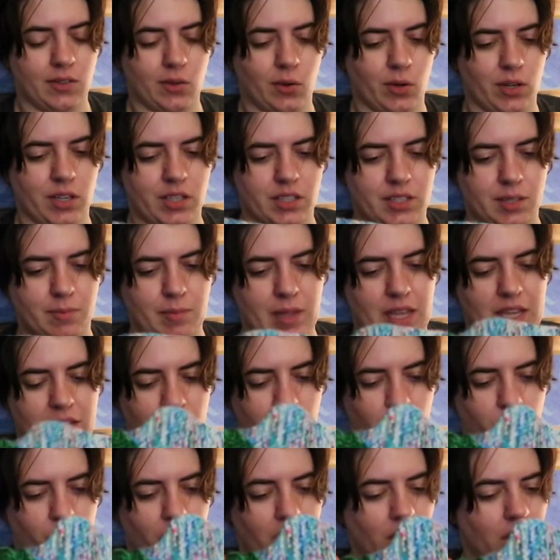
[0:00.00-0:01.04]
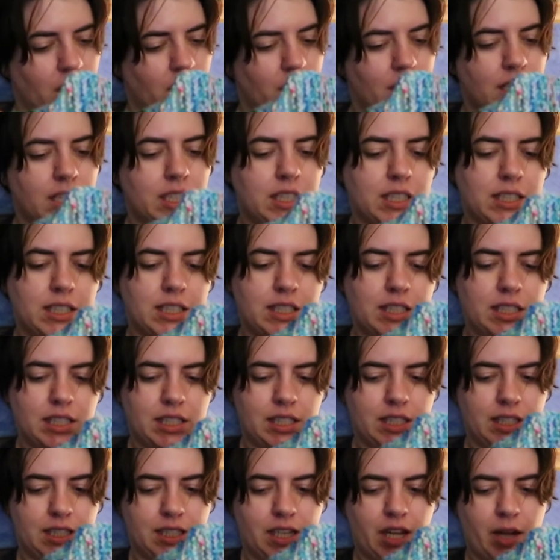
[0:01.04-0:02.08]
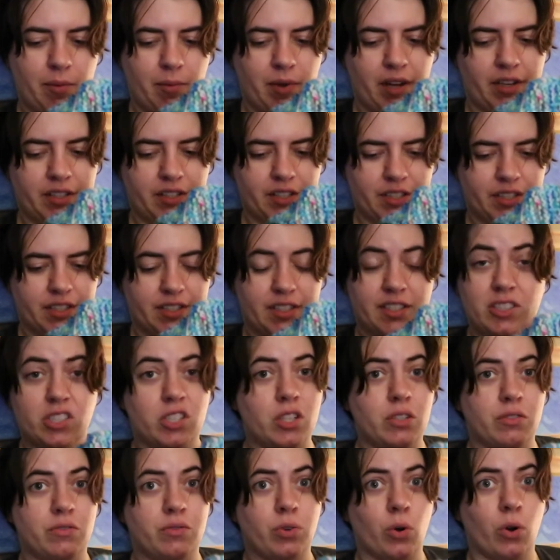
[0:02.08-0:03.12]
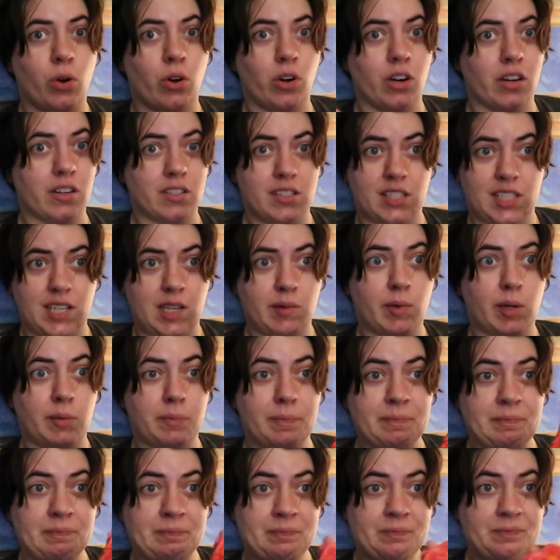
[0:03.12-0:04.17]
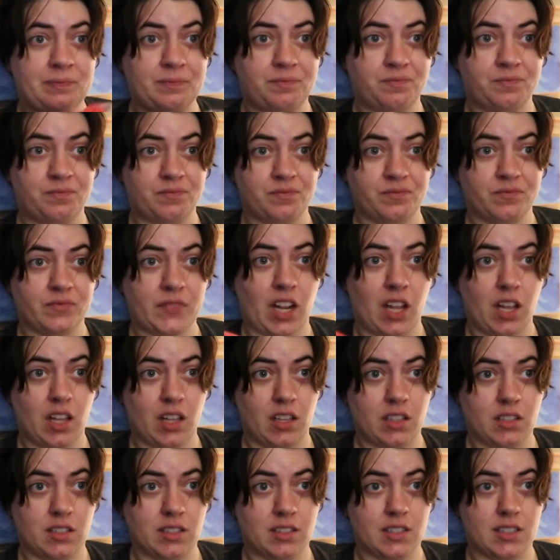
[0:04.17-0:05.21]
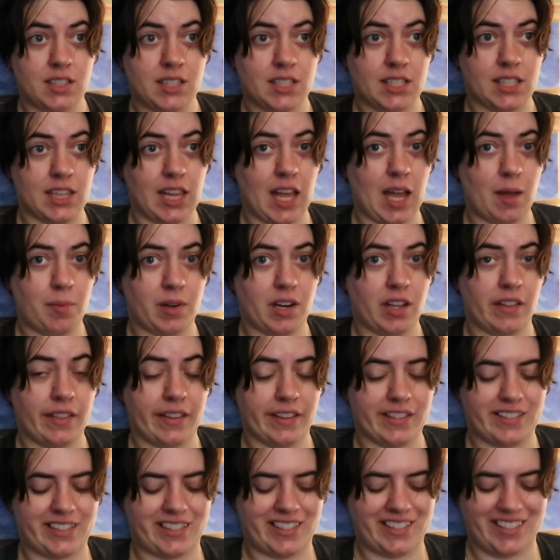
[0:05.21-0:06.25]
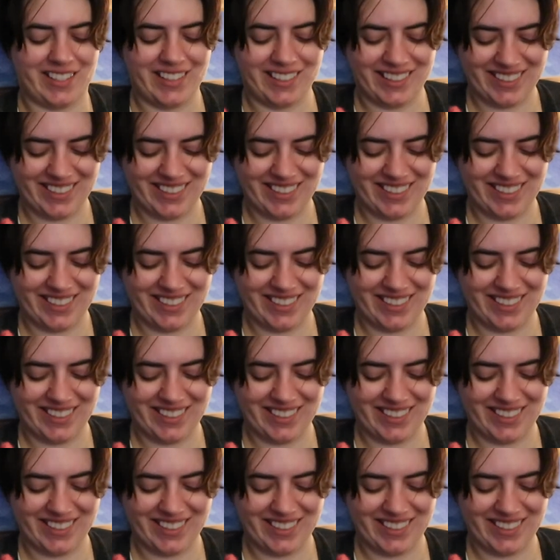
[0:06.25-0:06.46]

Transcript: in order to make it work. I might just do four seam them, slap it on the